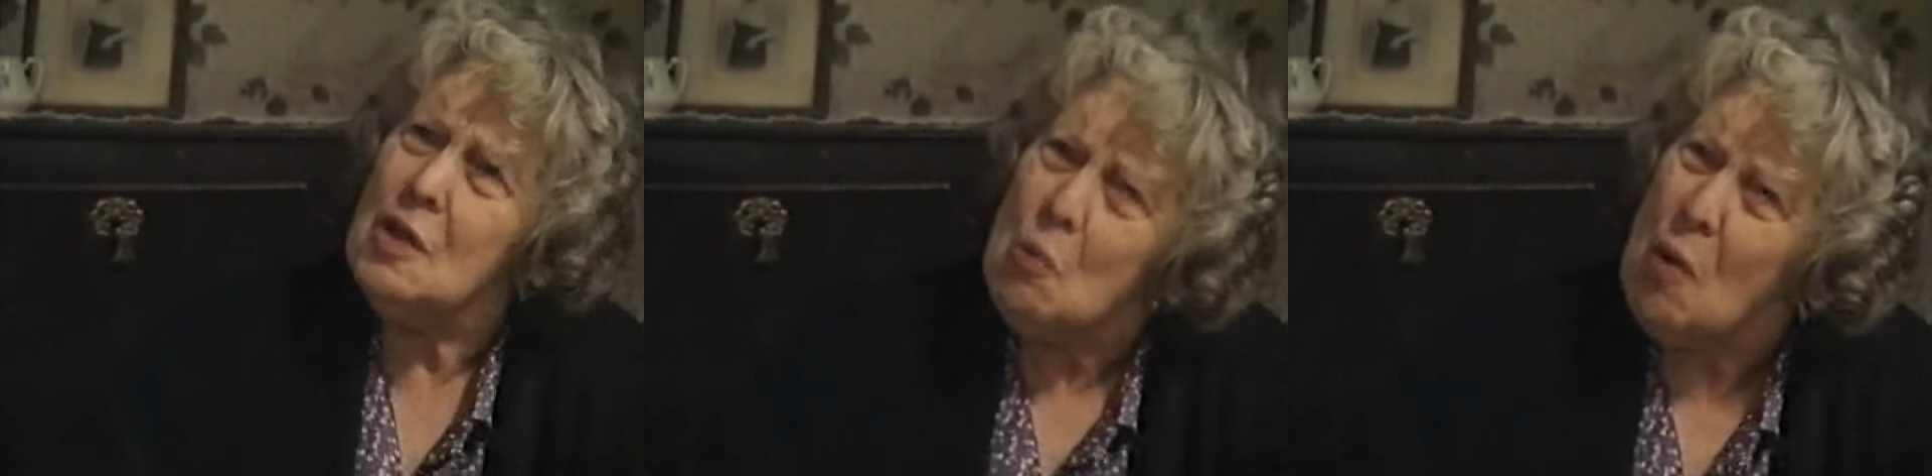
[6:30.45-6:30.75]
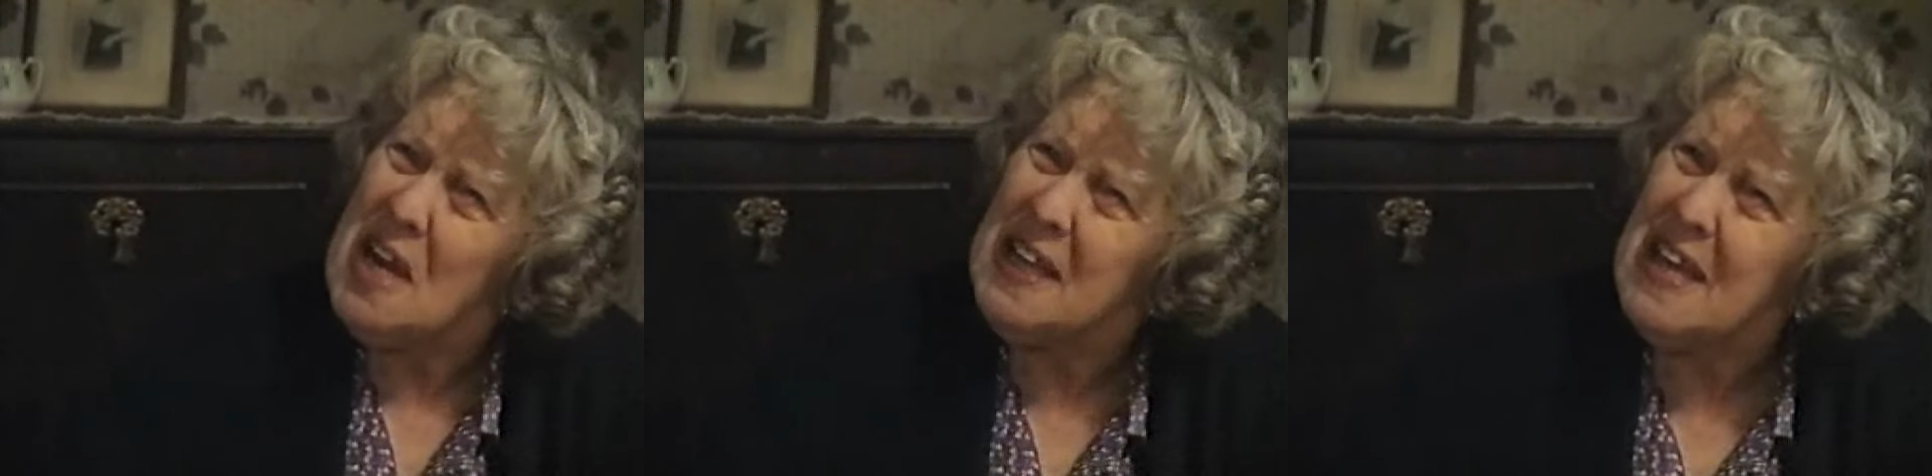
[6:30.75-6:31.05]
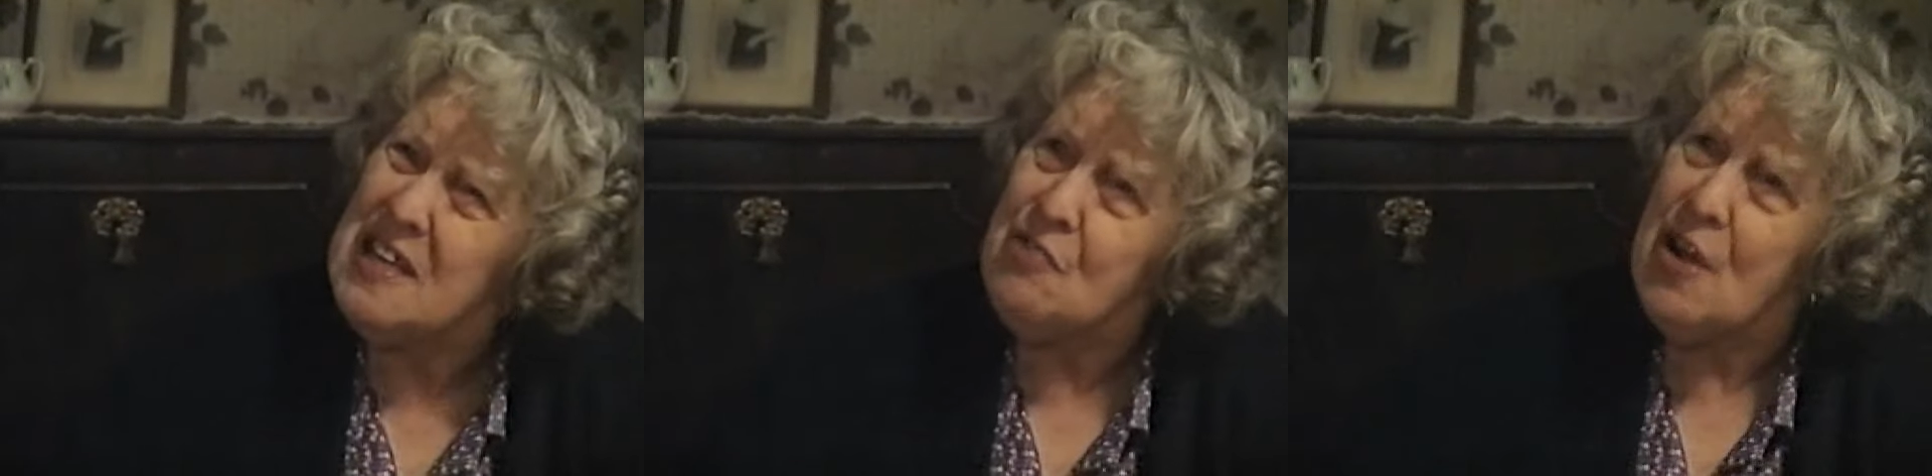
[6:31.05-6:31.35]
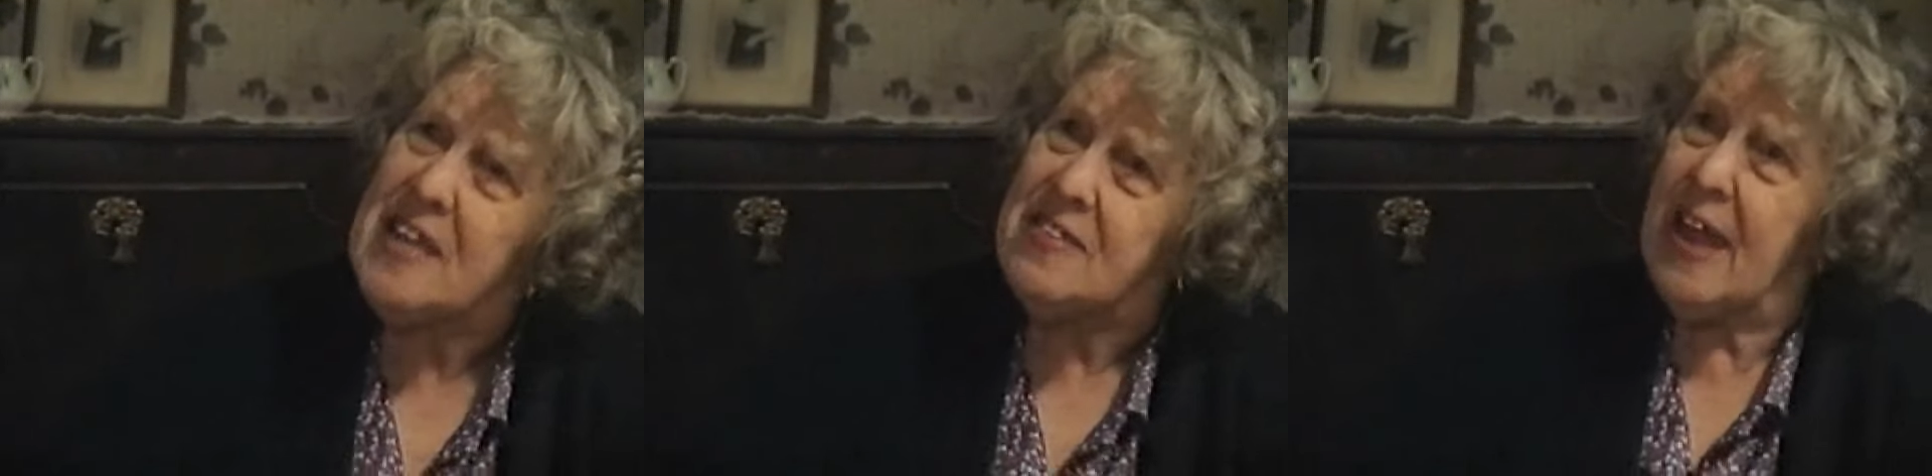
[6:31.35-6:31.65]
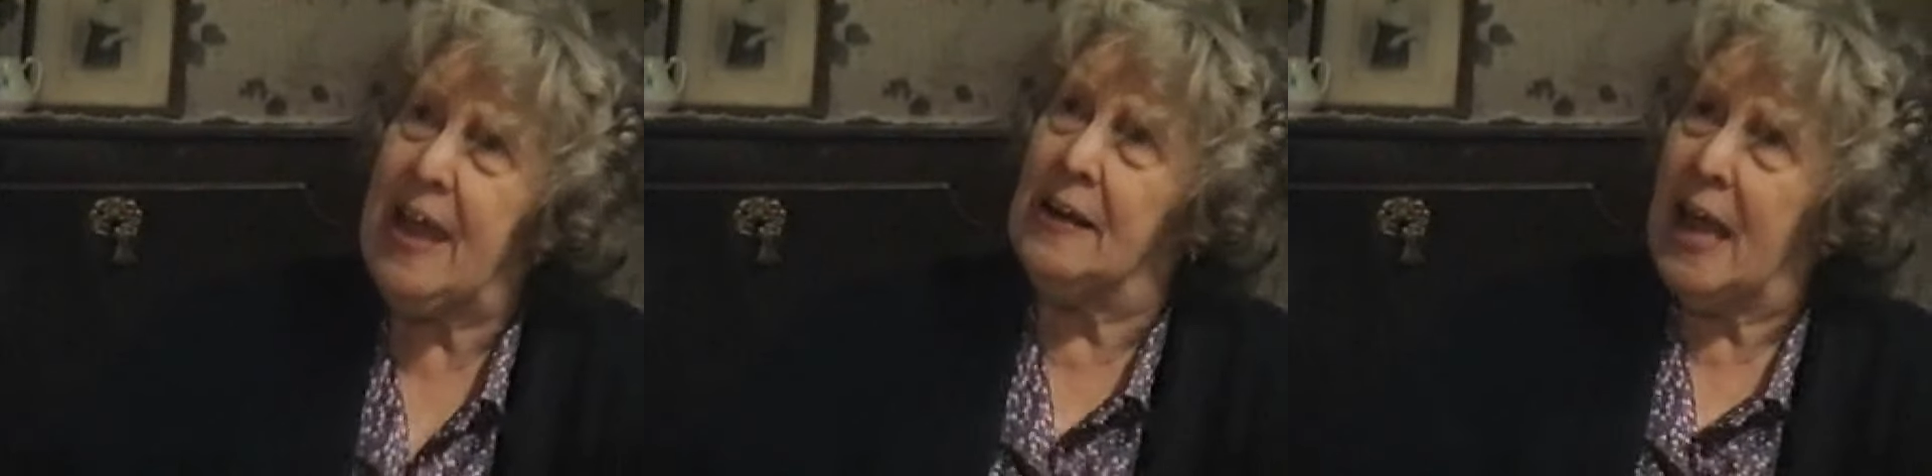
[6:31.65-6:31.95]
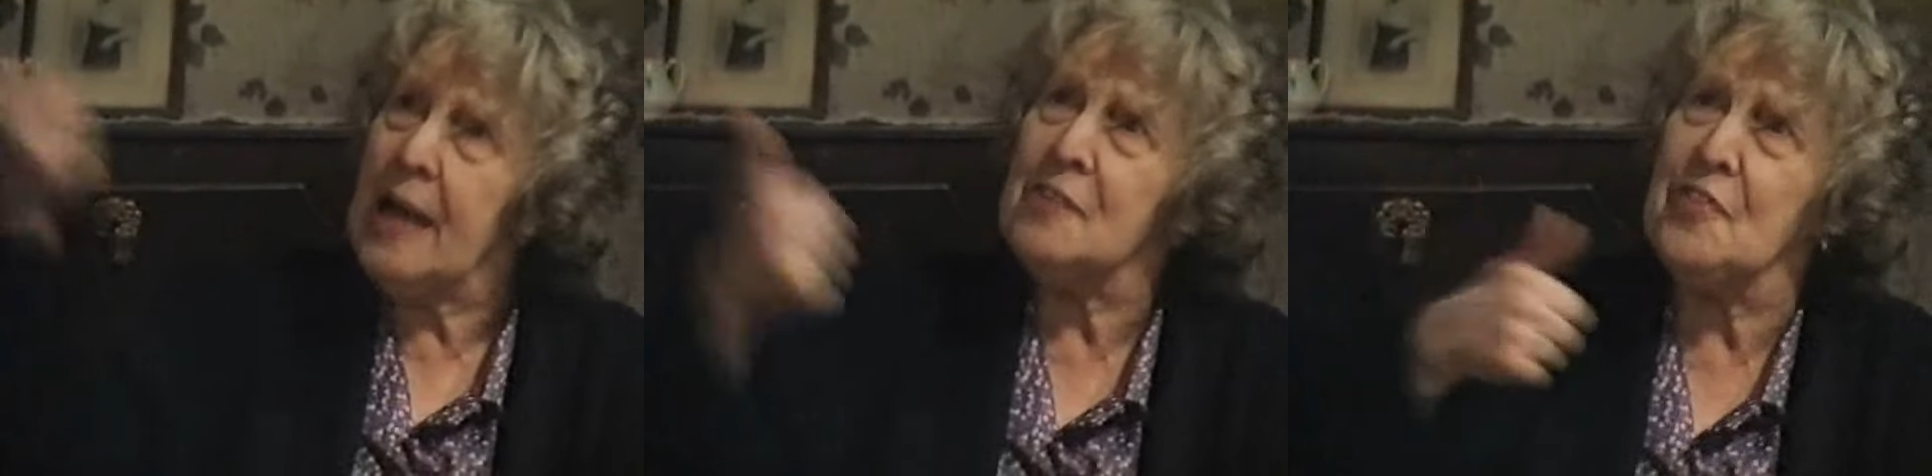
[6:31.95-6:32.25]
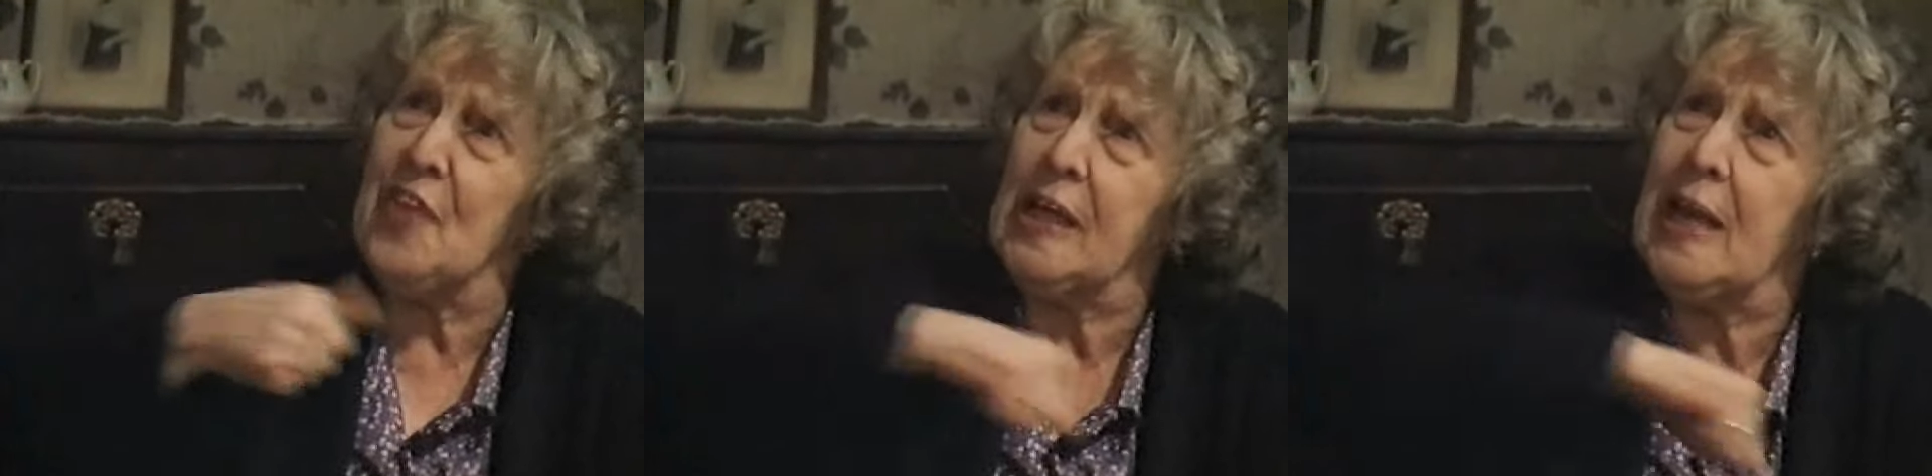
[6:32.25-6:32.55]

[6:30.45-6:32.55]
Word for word: You want to get your head down out of the